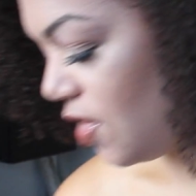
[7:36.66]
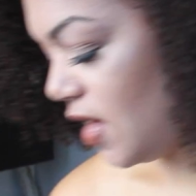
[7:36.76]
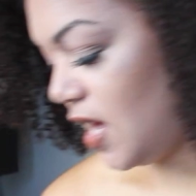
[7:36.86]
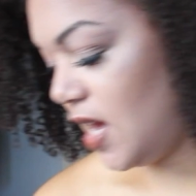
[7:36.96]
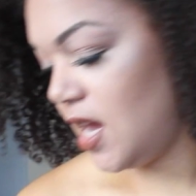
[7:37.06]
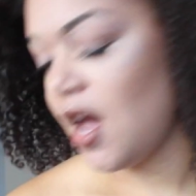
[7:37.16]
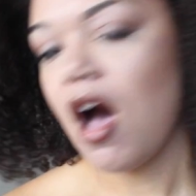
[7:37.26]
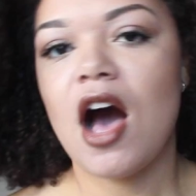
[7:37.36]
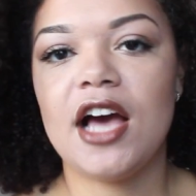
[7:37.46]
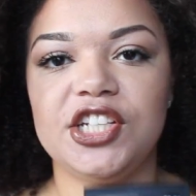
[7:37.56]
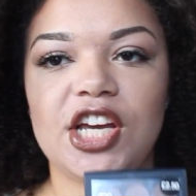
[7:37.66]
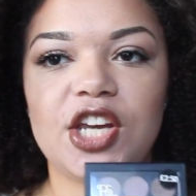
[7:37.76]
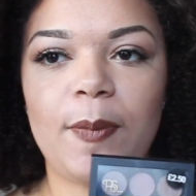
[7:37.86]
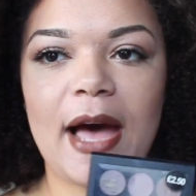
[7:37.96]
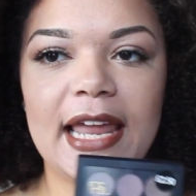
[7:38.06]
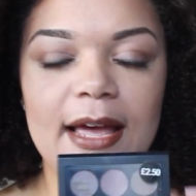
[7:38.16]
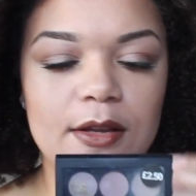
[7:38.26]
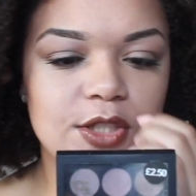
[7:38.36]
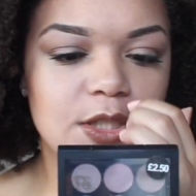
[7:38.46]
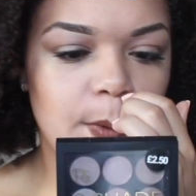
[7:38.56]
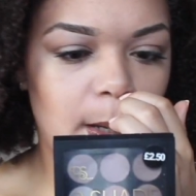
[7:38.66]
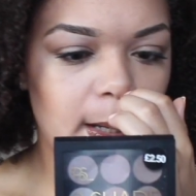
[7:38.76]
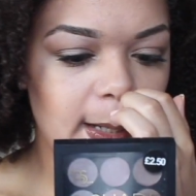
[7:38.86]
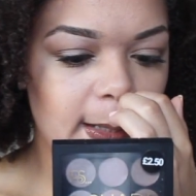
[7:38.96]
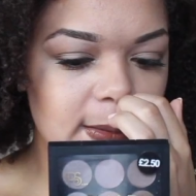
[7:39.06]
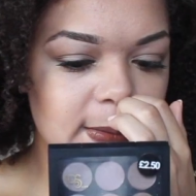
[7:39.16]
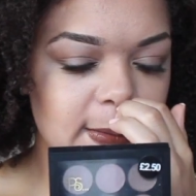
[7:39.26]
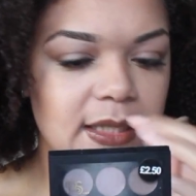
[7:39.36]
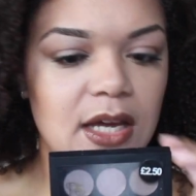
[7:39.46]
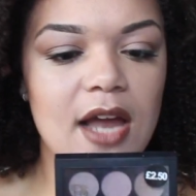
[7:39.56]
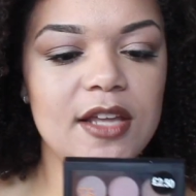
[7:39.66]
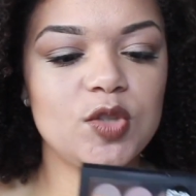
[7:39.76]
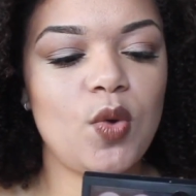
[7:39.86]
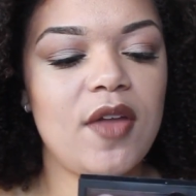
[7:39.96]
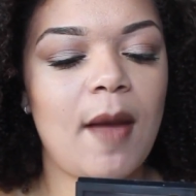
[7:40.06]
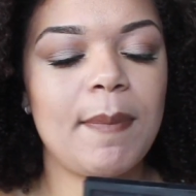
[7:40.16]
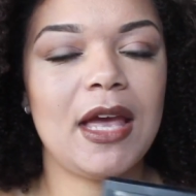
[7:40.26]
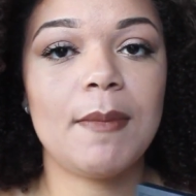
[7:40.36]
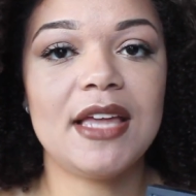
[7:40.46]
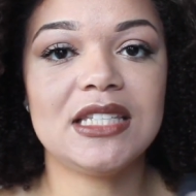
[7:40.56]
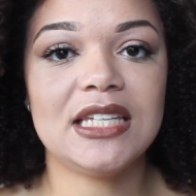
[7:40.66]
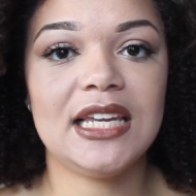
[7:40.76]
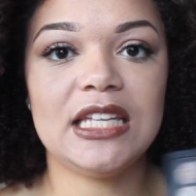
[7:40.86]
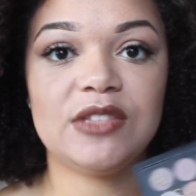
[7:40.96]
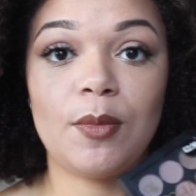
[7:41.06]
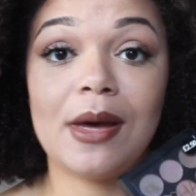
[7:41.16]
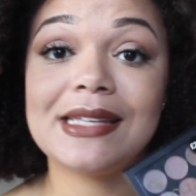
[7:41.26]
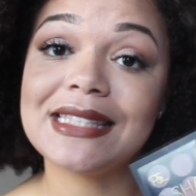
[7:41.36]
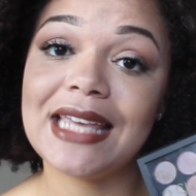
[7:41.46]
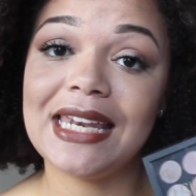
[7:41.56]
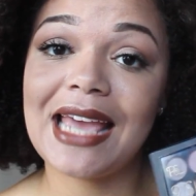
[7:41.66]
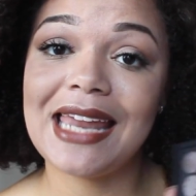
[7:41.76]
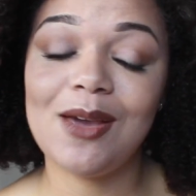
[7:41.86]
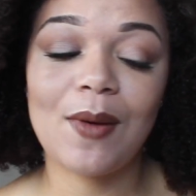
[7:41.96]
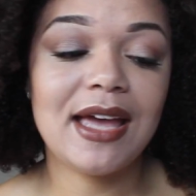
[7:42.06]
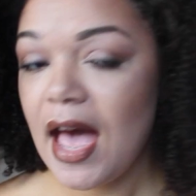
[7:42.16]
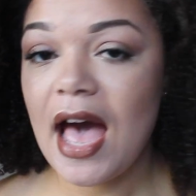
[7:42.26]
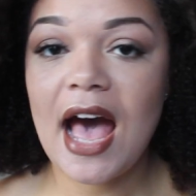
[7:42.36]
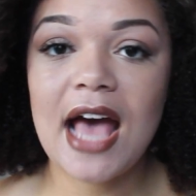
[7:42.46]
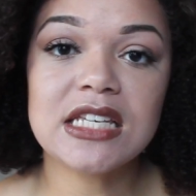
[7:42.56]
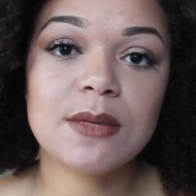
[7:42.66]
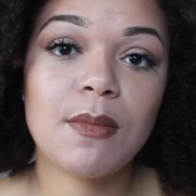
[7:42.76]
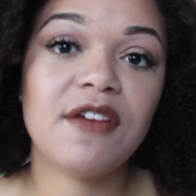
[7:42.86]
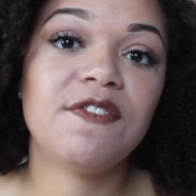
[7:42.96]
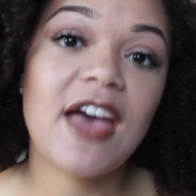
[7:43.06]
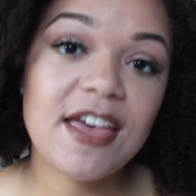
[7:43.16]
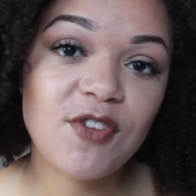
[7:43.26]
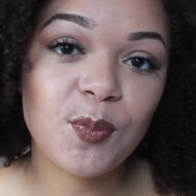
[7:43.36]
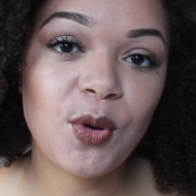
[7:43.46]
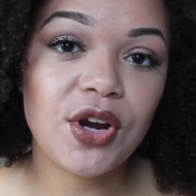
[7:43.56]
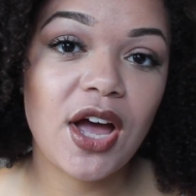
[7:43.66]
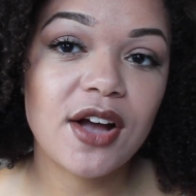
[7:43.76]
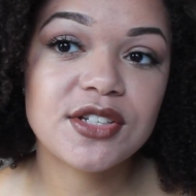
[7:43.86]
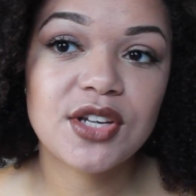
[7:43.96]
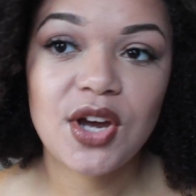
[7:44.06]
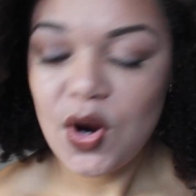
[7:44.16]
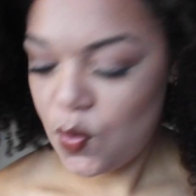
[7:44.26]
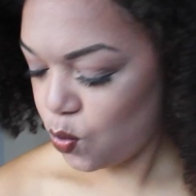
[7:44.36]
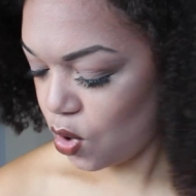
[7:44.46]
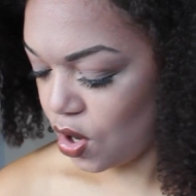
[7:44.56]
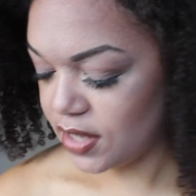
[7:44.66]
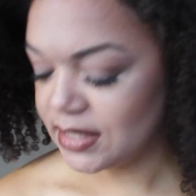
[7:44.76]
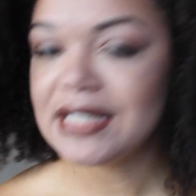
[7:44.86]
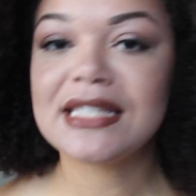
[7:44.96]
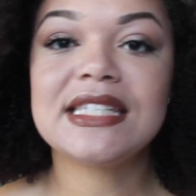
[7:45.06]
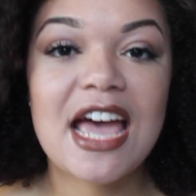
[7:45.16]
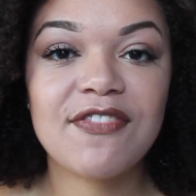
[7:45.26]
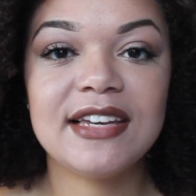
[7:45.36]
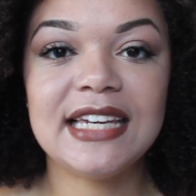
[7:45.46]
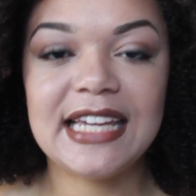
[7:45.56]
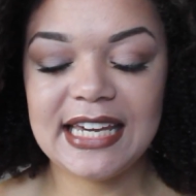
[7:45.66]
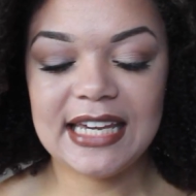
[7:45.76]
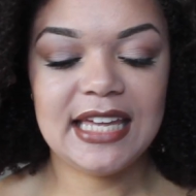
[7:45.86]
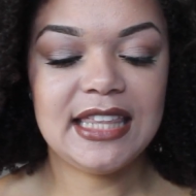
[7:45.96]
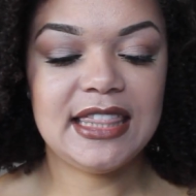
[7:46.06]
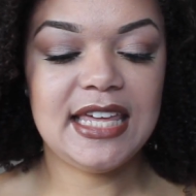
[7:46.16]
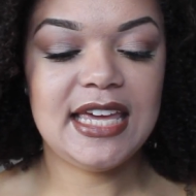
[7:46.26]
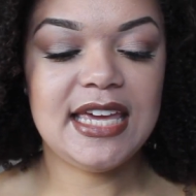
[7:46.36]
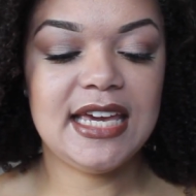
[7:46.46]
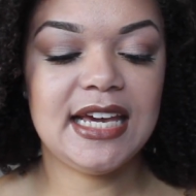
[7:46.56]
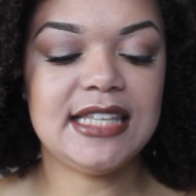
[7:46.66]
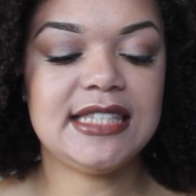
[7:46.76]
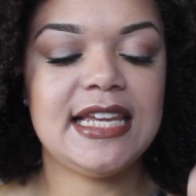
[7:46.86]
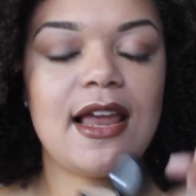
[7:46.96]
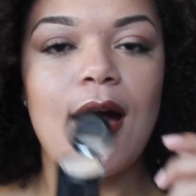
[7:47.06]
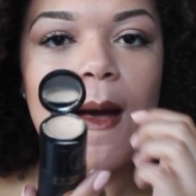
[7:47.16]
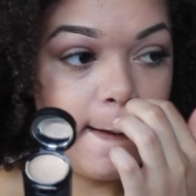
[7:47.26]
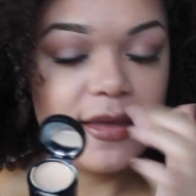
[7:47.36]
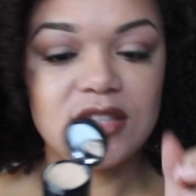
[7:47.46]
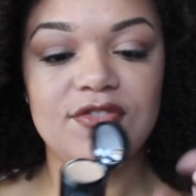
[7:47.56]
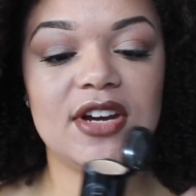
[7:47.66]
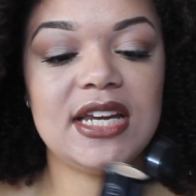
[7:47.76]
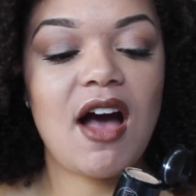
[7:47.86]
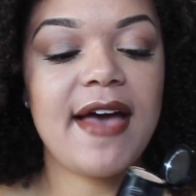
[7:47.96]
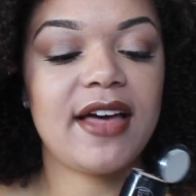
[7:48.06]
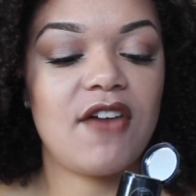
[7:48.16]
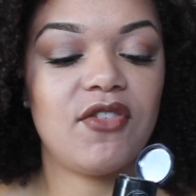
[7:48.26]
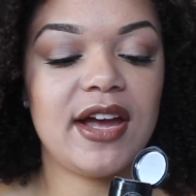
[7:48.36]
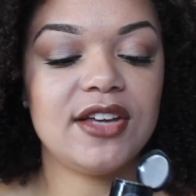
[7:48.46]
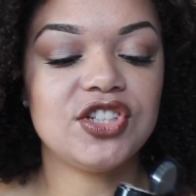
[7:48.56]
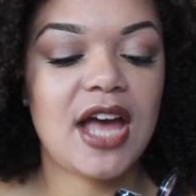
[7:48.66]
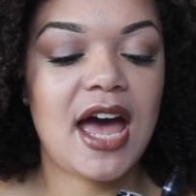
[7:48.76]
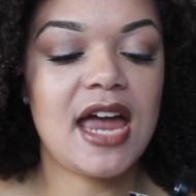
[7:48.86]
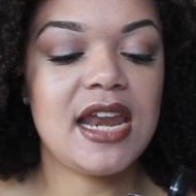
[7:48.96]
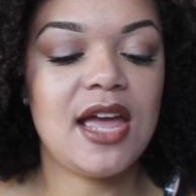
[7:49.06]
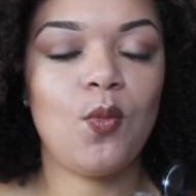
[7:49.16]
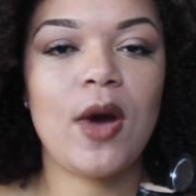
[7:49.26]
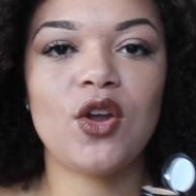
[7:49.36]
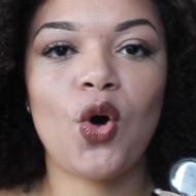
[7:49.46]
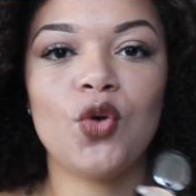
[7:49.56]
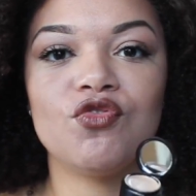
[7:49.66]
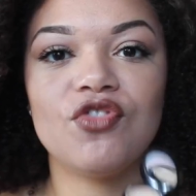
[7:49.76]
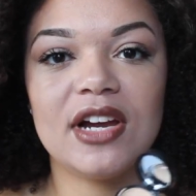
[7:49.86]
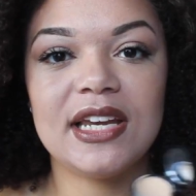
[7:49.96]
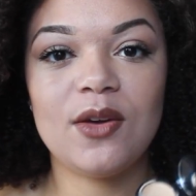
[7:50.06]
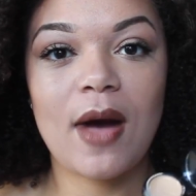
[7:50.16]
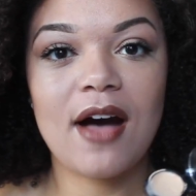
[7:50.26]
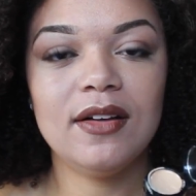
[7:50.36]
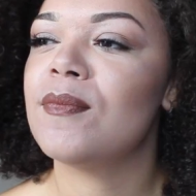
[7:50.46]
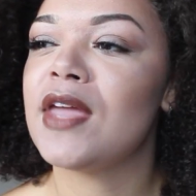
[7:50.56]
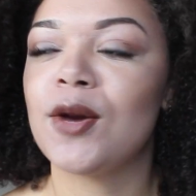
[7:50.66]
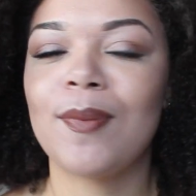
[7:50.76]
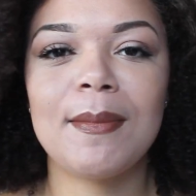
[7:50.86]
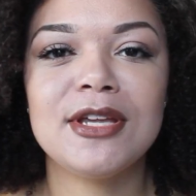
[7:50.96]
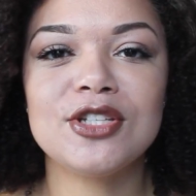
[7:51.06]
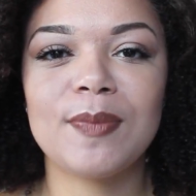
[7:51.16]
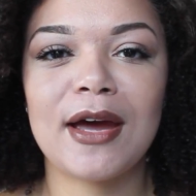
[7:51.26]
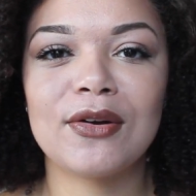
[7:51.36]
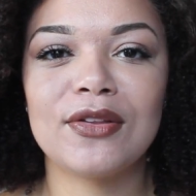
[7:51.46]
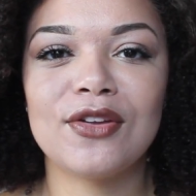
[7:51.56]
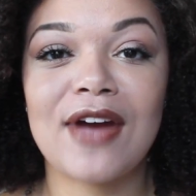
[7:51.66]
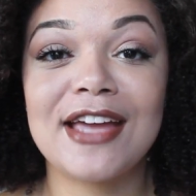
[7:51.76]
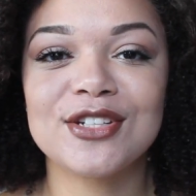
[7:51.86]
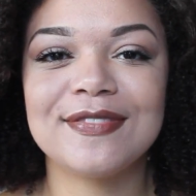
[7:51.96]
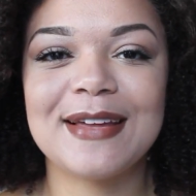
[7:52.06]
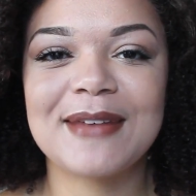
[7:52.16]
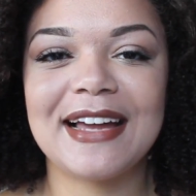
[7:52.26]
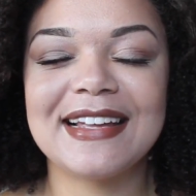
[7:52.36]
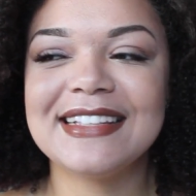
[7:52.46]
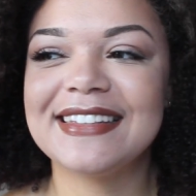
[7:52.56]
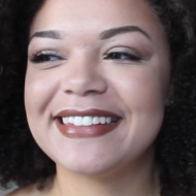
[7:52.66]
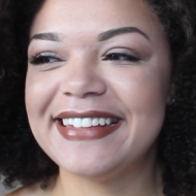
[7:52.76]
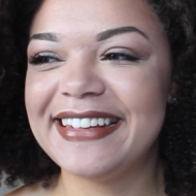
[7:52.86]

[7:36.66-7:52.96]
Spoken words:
the eyeshadow palette, just because the colours weren't that pigmented, at least for my skin anyway. And my favourite product was definitely the concealer. It's really high coverage and it went on really well. They could probably do better on the range of lip colours.